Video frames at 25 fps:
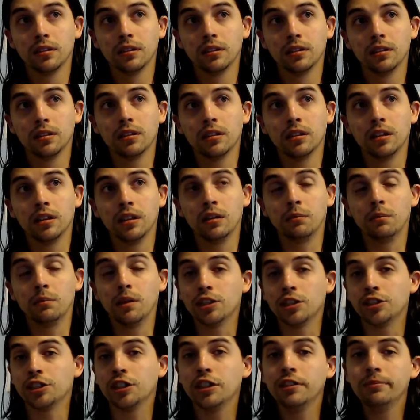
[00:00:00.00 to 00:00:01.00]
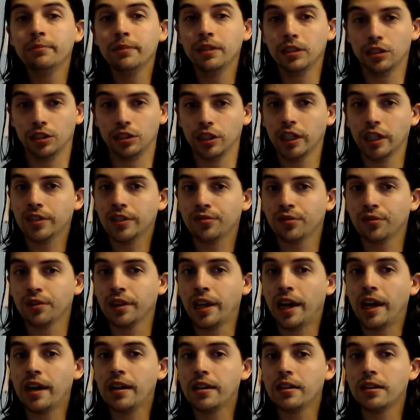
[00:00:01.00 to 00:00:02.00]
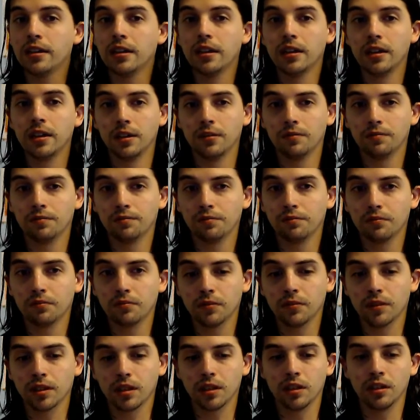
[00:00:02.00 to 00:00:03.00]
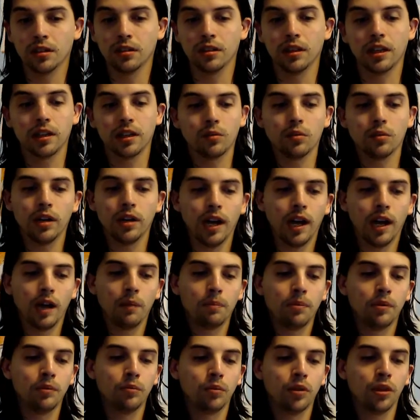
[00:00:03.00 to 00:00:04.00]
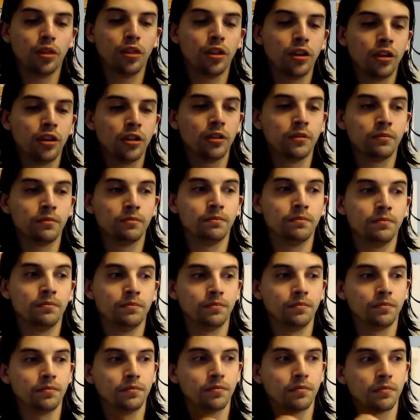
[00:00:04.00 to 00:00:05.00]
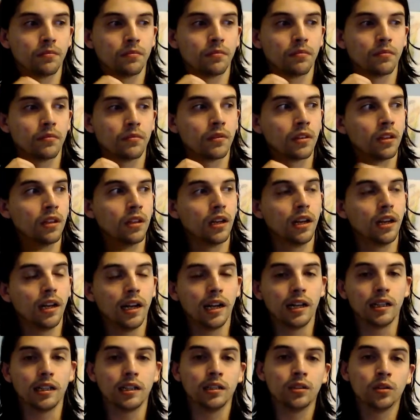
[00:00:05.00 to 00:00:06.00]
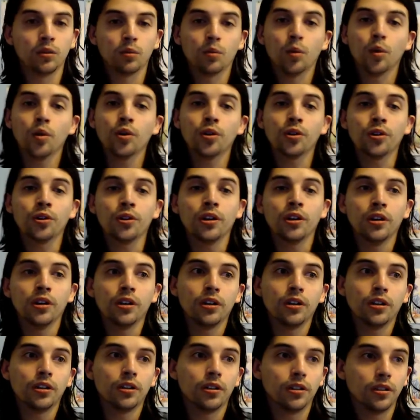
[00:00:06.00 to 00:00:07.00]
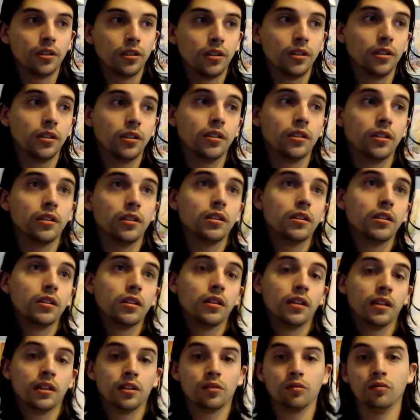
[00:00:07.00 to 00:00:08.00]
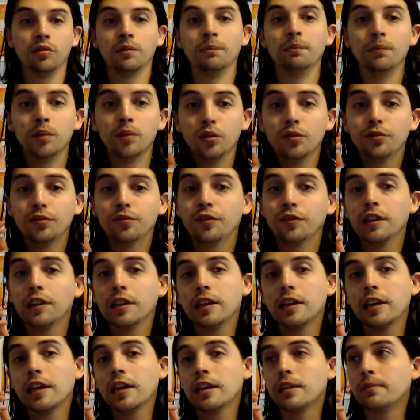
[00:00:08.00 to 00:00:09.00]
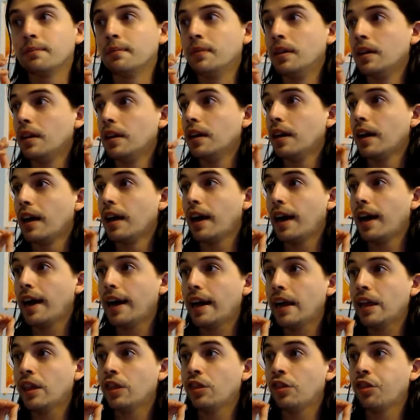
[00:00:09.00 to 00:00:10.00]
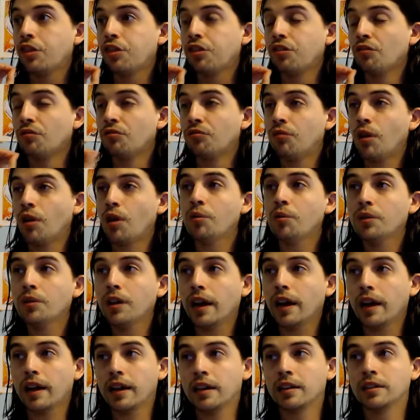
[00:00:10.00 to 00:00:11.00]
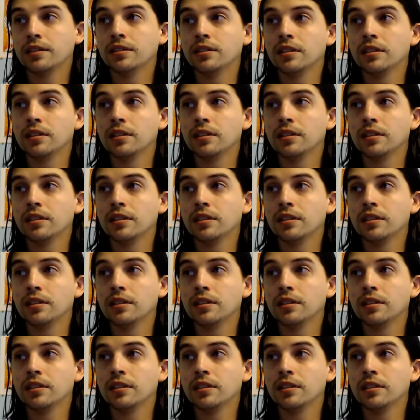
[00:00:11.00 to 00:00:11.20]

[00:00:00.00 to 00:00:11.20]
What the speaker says: achievements just for that. Like what happened with LA Noire, removed from the game and thrown as